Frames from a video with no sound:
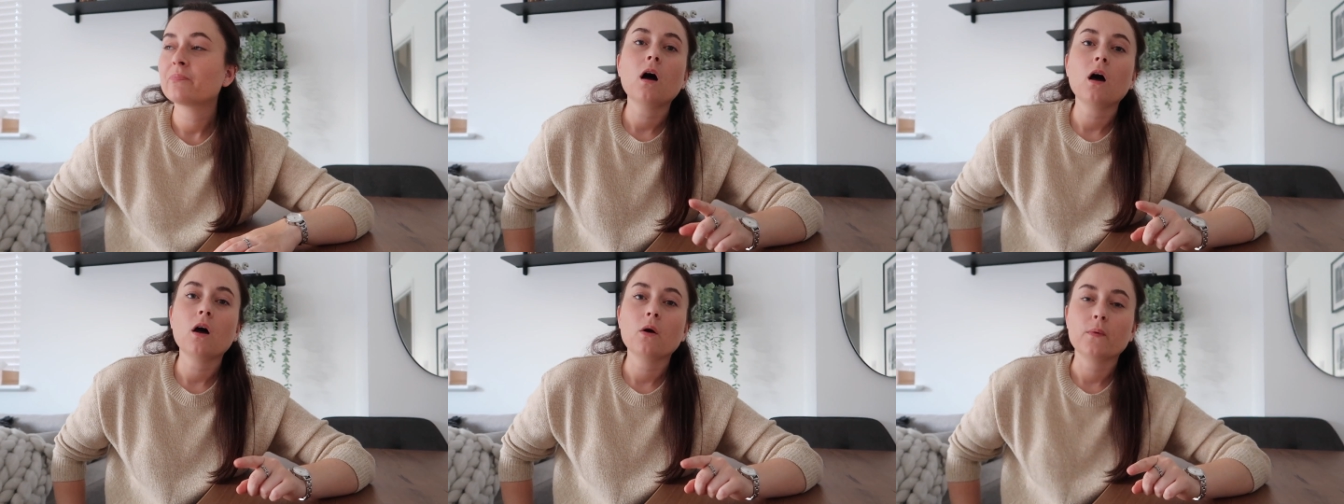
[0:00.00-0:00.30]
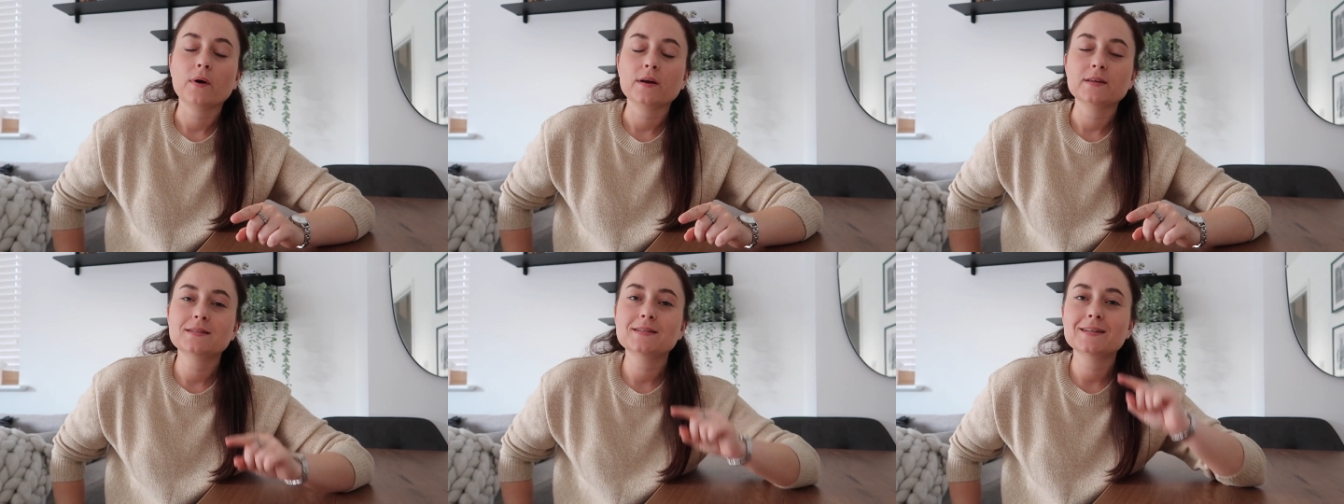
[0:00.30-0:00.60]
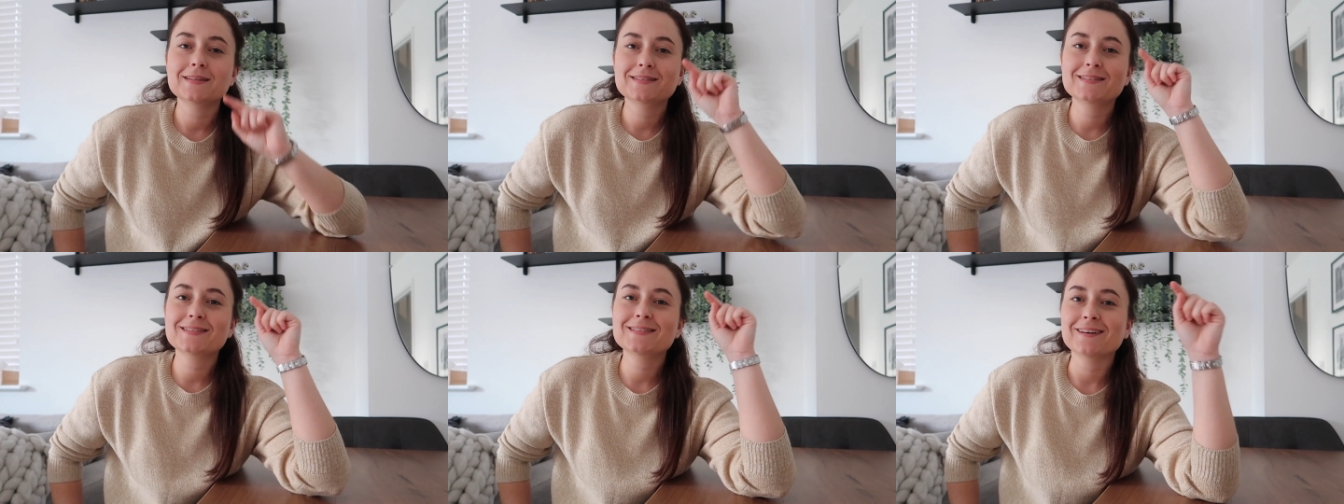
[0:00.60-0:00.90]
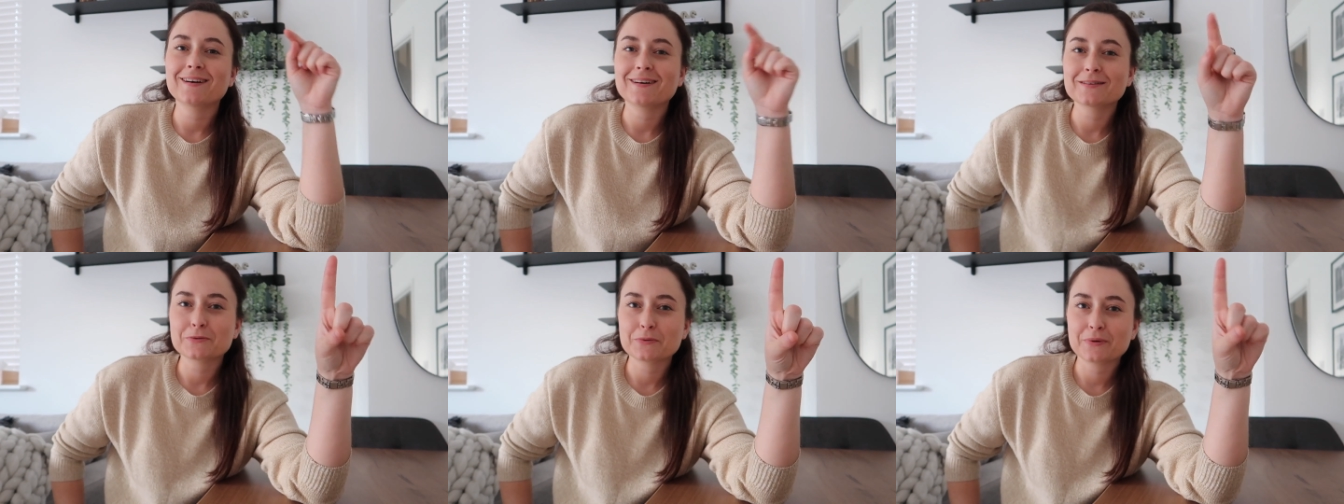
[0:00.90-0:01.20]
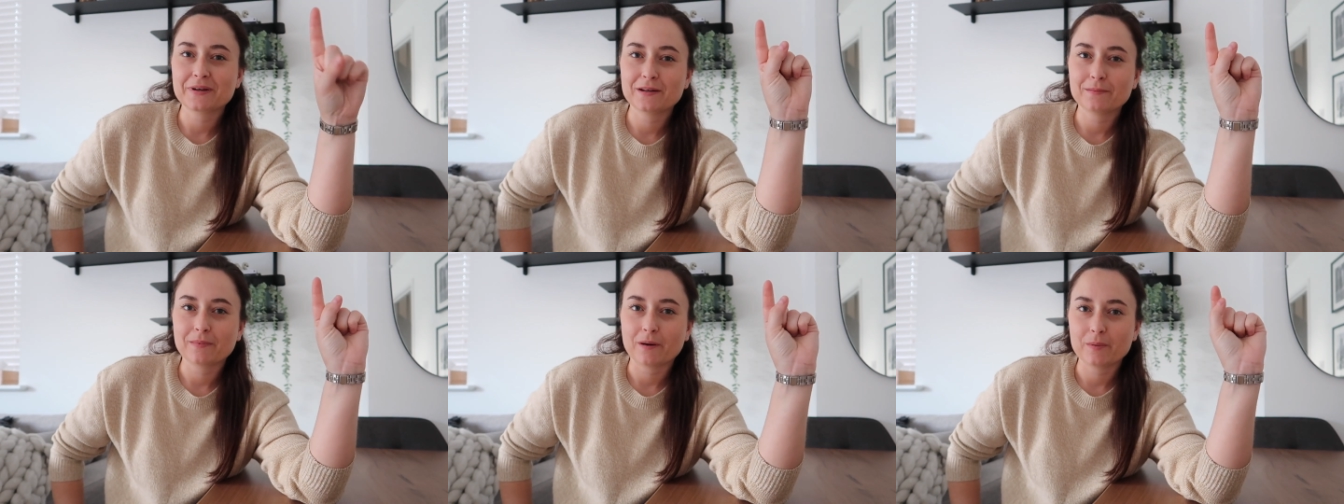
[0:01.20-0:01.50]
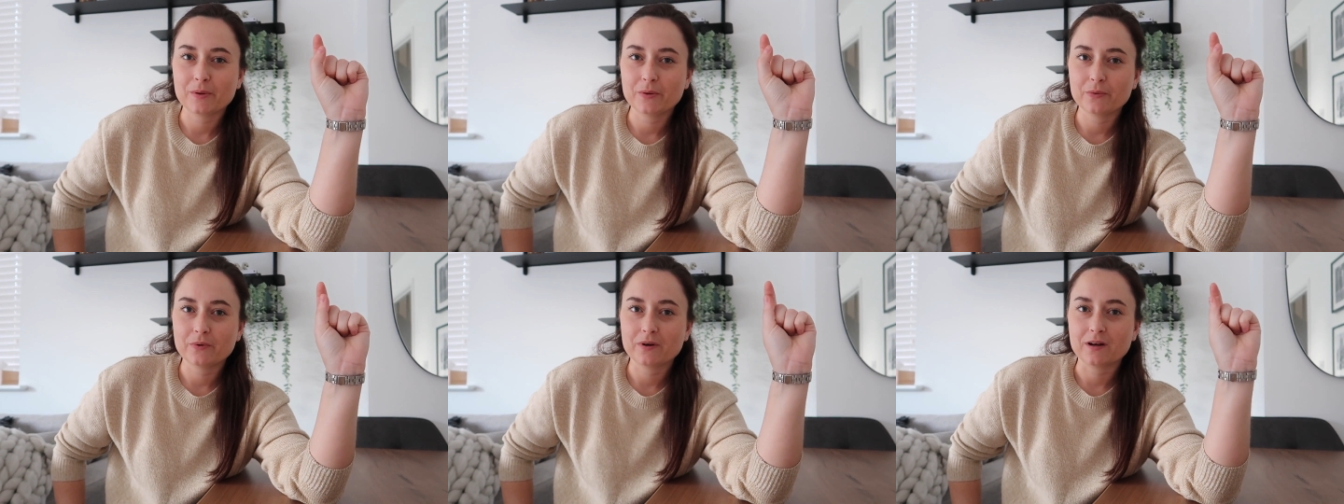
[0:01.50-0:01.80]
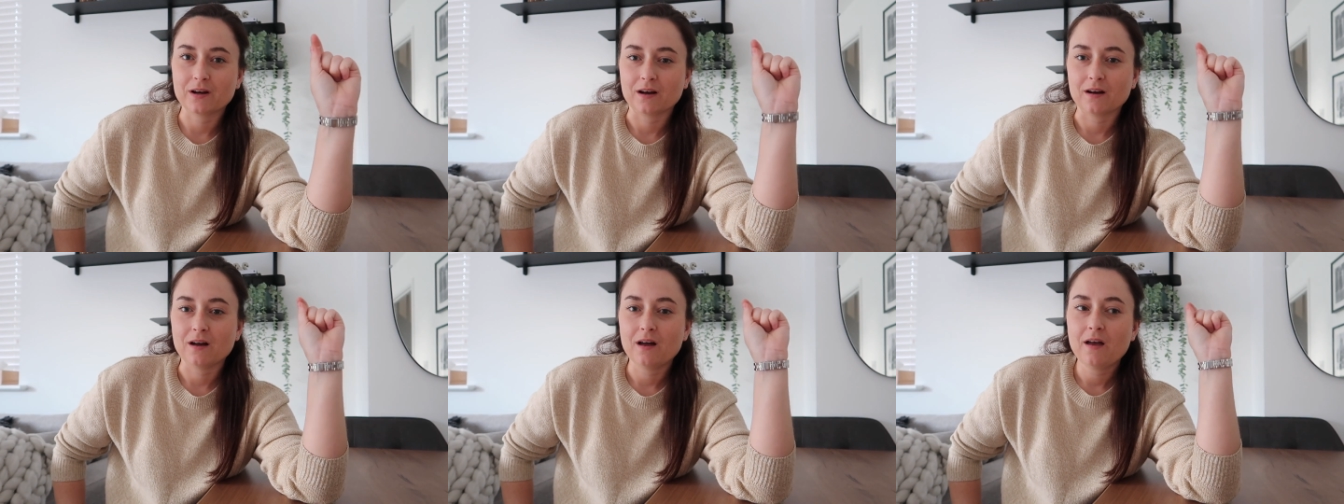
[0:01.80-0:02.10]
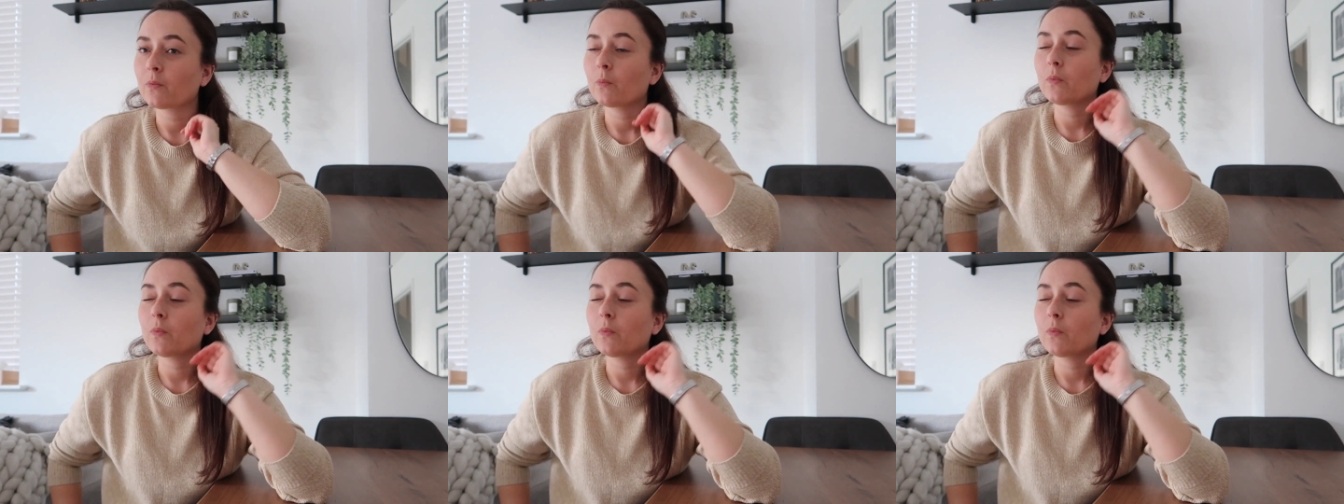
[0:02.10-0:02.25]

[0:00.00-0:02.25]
Oh, I did start talking about Mallorca.